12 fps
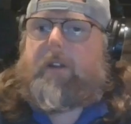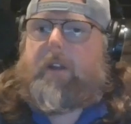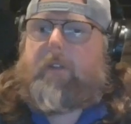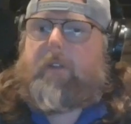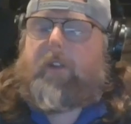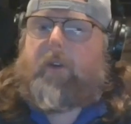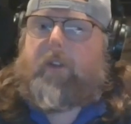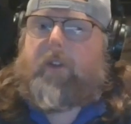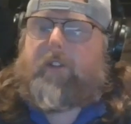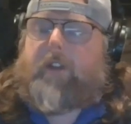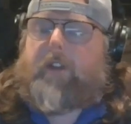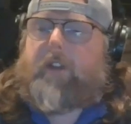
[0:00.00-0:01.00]
Even though
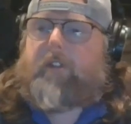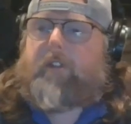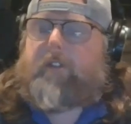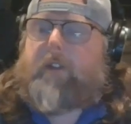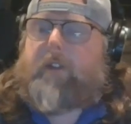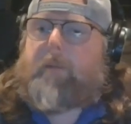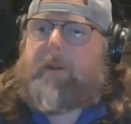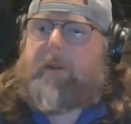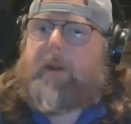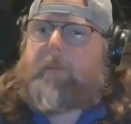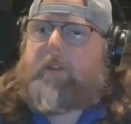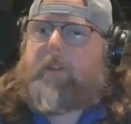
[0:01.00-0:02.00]
these kids are stepping
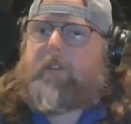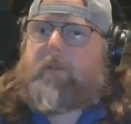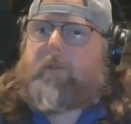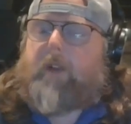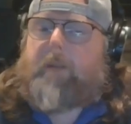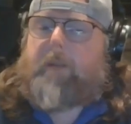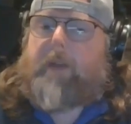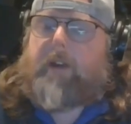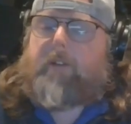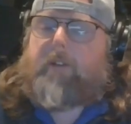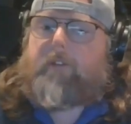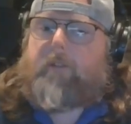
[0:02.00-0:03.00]
up, these new
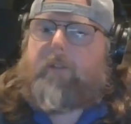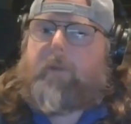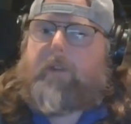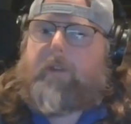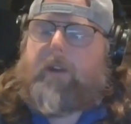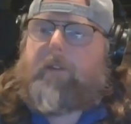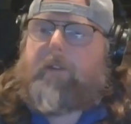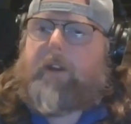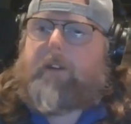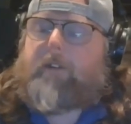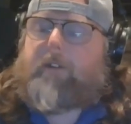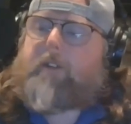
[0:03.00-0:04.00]
linebackers that we've
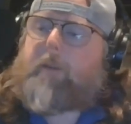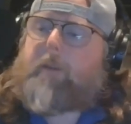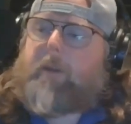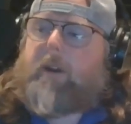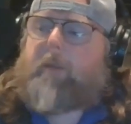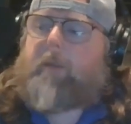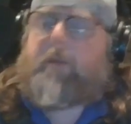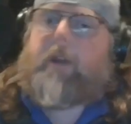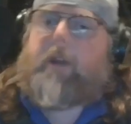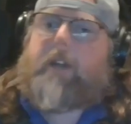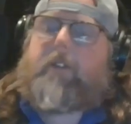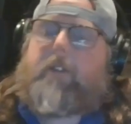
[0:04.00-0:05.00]
elevated are stepping up, you'd
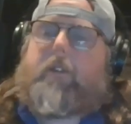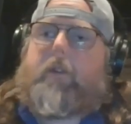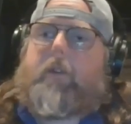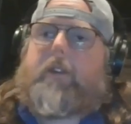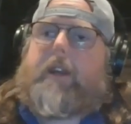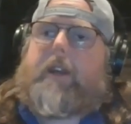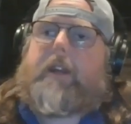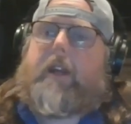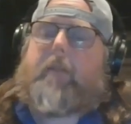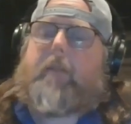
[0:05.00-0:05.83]
hate to go into any game